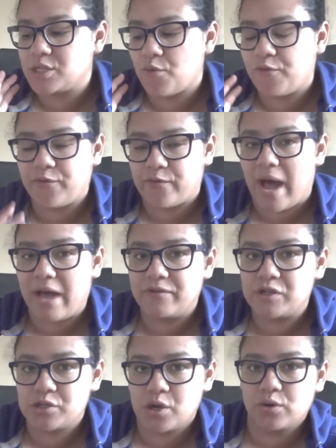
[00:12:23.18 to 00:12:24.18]
five
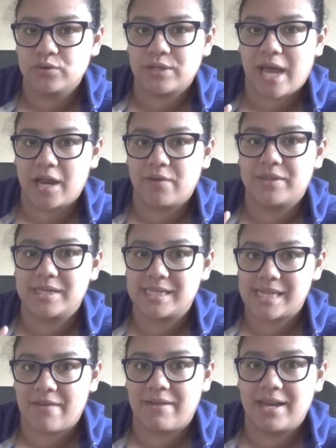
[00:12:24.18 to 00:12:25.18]
shows out of the
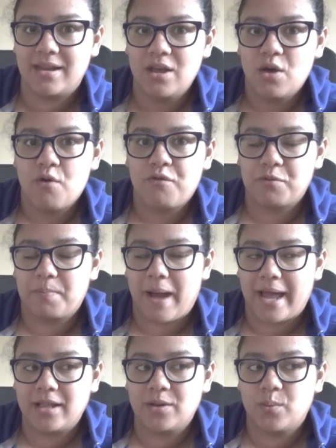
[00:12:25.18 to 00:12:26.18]
seven for
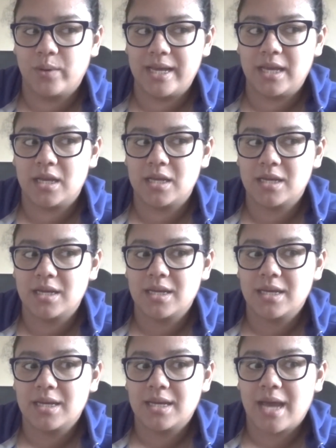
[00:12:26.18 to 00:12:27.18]
pilot week.
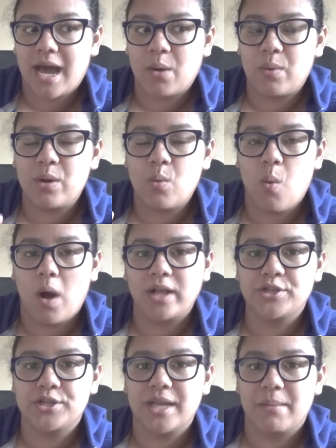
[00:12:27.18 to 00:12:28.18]
I wanna
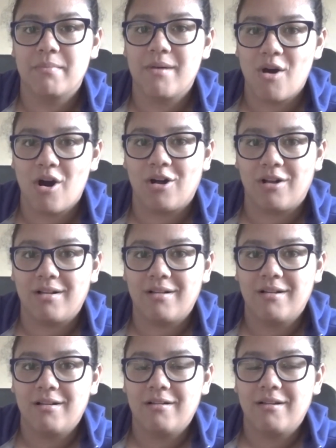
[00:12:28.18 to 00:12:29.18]
watch them all.
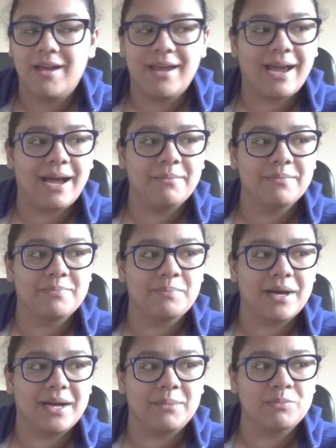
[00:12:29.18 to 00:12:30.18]
I'm
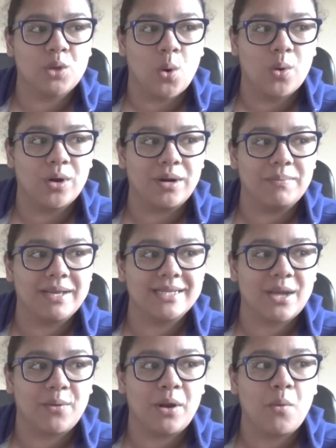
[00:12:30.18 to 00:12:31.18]
torn,
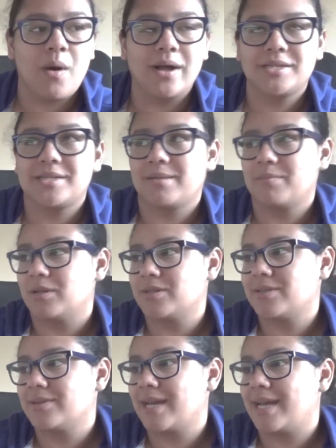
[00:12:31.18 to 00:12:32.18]
because I wanna watch them all,
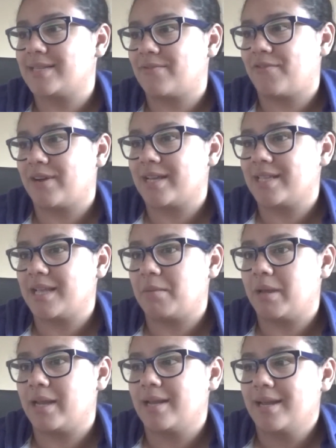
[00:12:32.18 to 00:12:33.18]
so god fucking damn
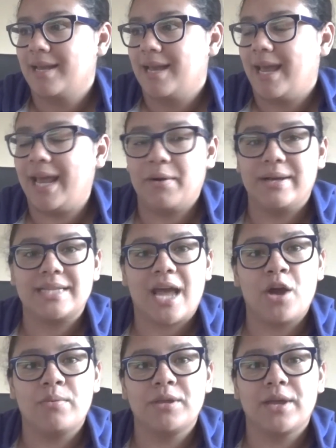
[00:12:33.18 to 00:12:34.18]
it. Anyways,
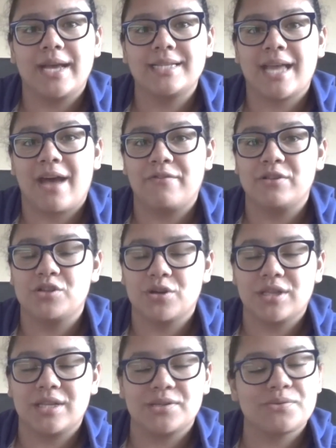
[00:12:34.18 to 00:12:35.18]
I hope you guys have
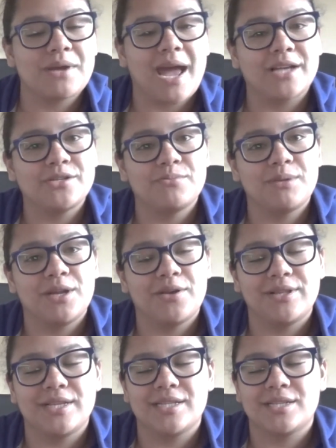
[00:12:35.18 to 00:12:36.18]
enjoyed this reaction video
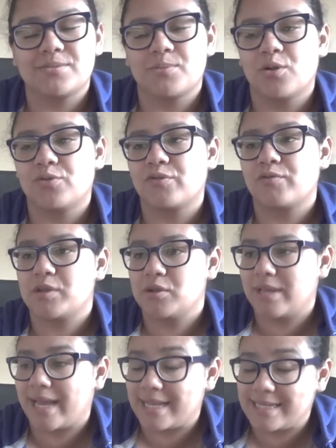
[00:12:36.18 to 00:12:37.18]
and this small review.
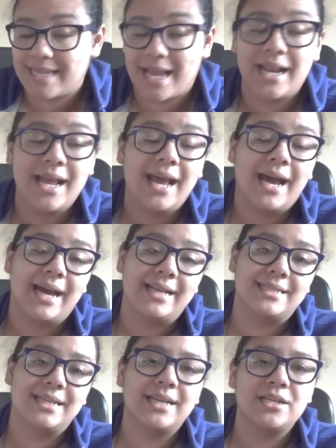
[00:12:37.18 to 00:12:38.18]
Like I said, I
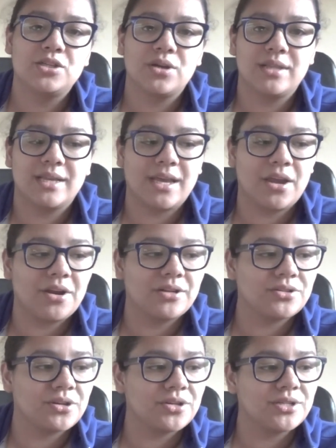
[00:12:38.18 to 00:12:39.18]
did enjoy the
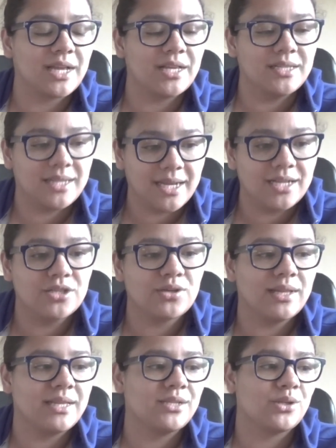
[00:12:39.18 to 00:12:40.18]
characters, I did
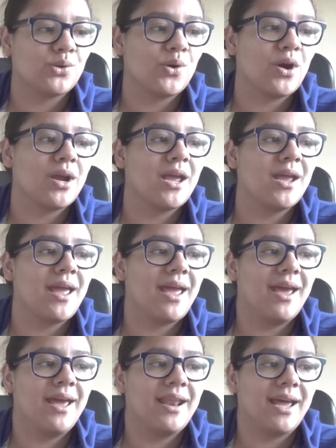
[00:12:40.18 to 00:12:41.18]
enjoy the story,
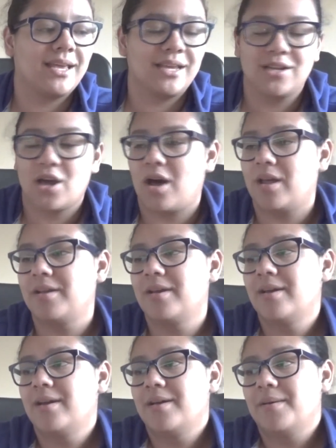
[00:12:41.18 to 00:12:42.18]
and I cannot
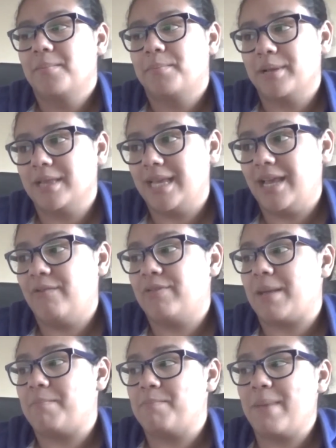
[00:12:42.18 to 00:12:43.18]
believe
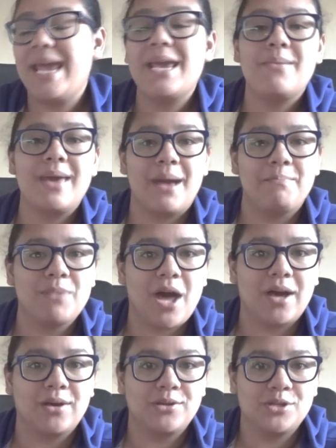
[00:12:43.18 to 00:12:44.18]
that maybe I'm
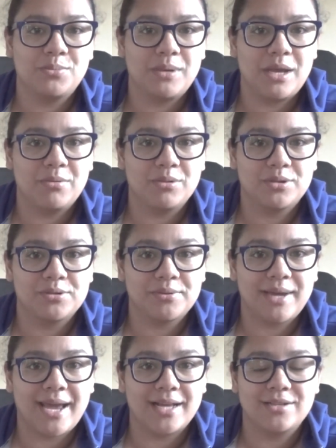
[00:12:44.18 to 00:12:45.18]
not going to be able to
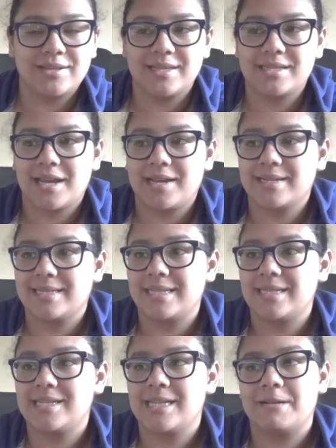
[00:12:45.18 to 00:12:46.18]
react to the entire
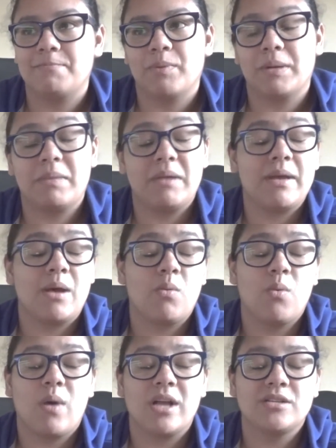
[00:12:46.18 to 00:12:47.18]
season, but maybe I
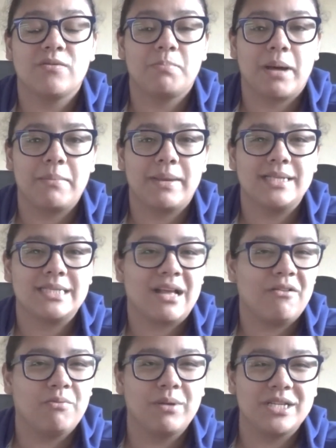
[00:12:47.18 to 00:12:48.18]
will watch it by
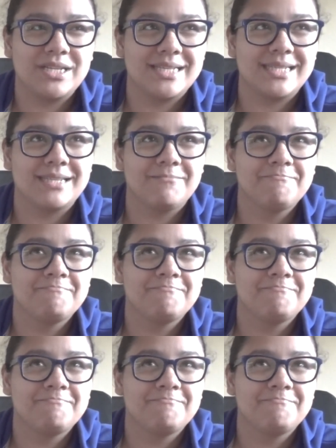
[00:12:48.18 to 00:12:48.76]
myself, which is